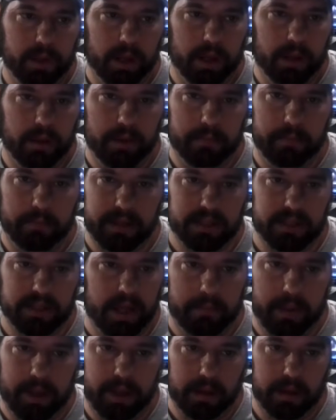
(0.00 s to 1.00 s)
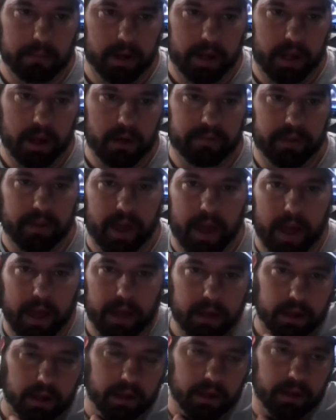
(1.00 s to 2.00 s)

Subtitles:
then basically I'm making money off of that.